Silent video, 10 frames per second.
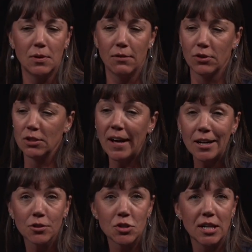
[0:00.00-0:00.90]
We have
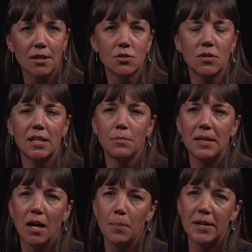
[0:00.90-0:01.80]
recliner chairs so they can
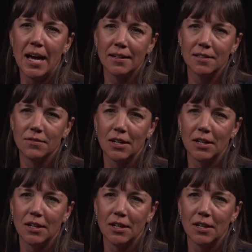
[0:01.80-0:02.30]
be up and active,